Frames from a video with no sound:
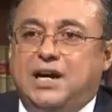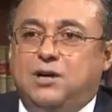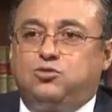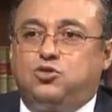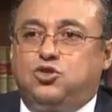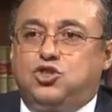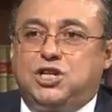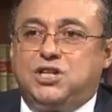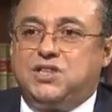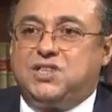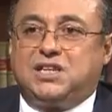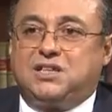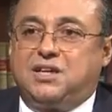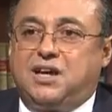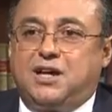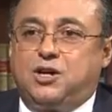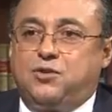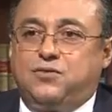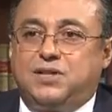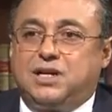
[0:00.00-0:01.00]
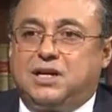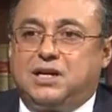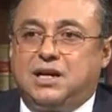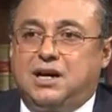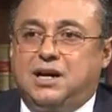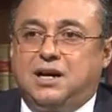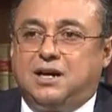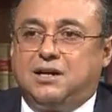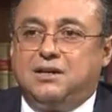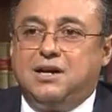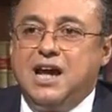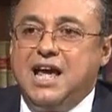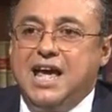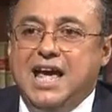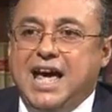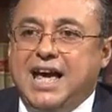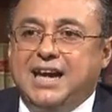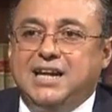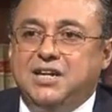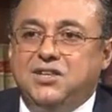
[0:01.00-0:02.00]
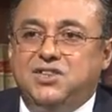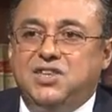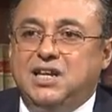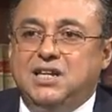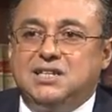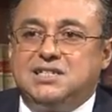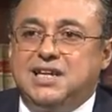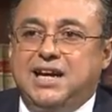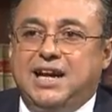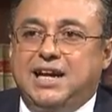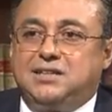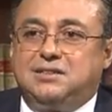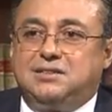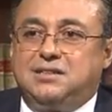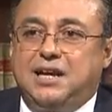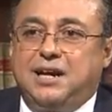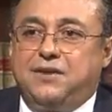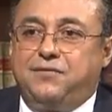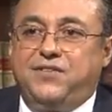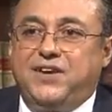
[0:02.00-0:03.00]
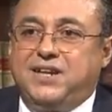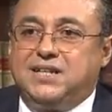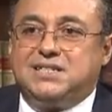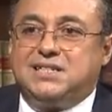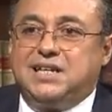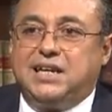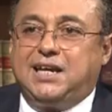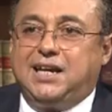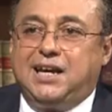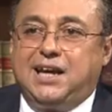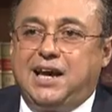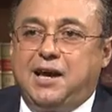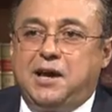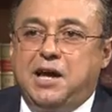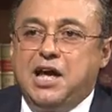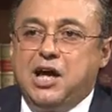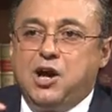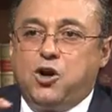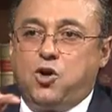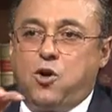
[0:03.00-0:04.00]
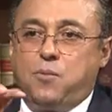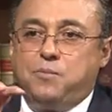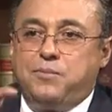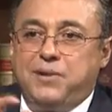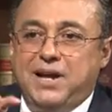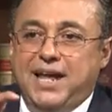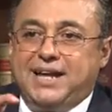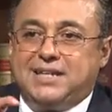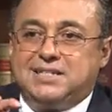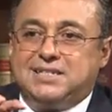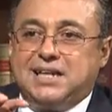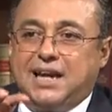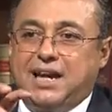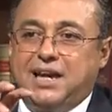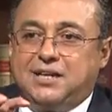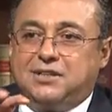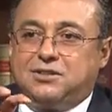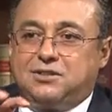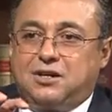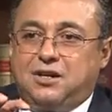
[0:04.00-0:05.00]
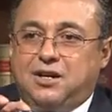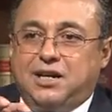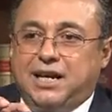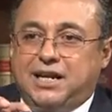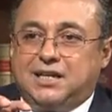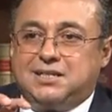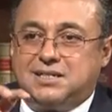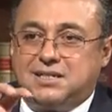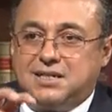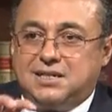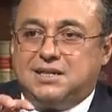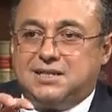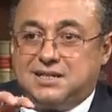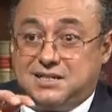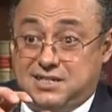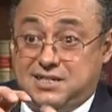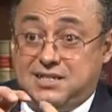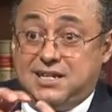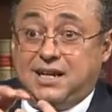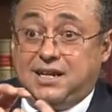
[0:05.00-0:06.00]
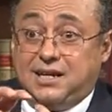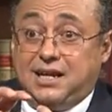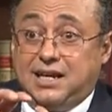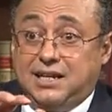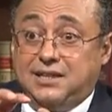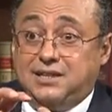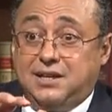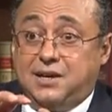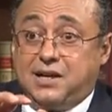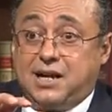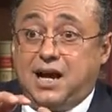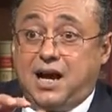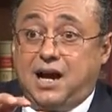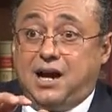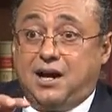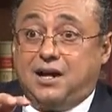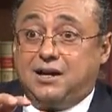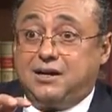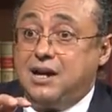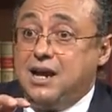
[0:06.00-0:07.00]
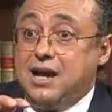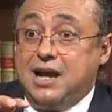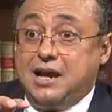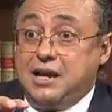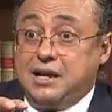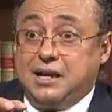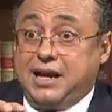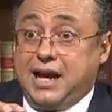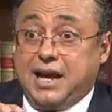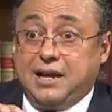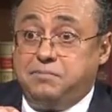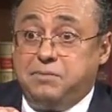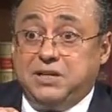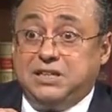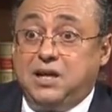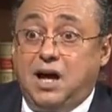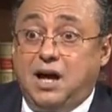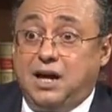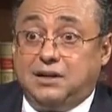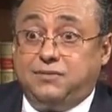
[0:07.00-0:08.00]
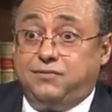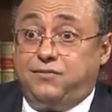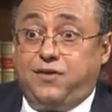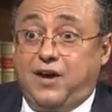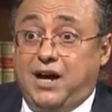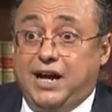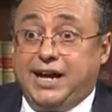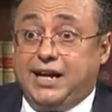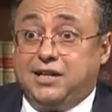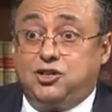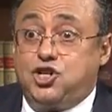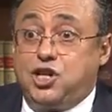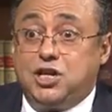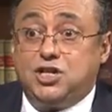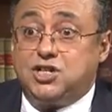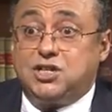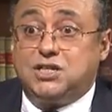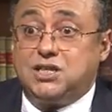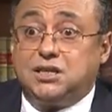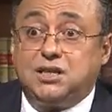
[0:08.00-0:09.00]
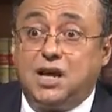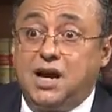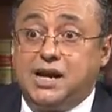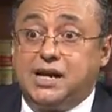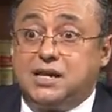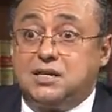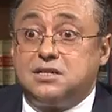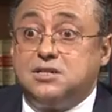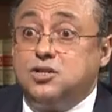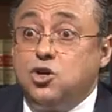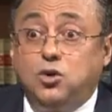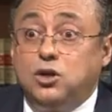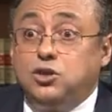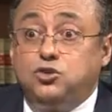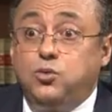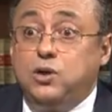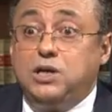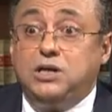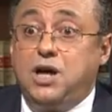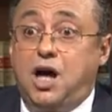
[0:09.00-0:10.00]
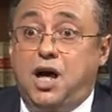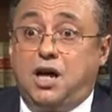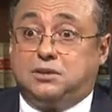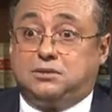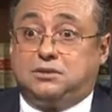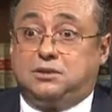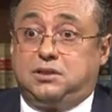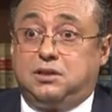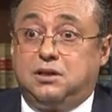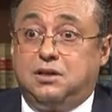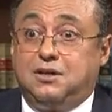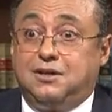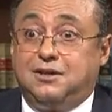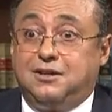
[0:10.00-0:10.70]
how to change the tire of the car, and he thinks that fixing complex electronics thing in the car can be done via changing the tires. No, it will not.